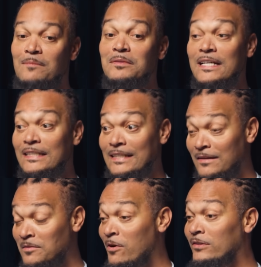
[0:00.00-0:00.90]
I'm glad
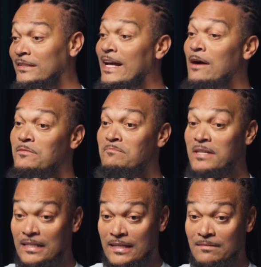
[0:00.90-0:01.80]
Jonathan Martin's now
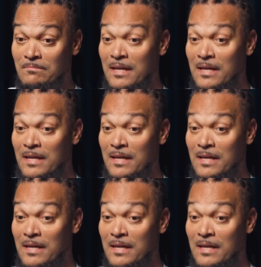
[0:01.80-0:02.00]
admitting it.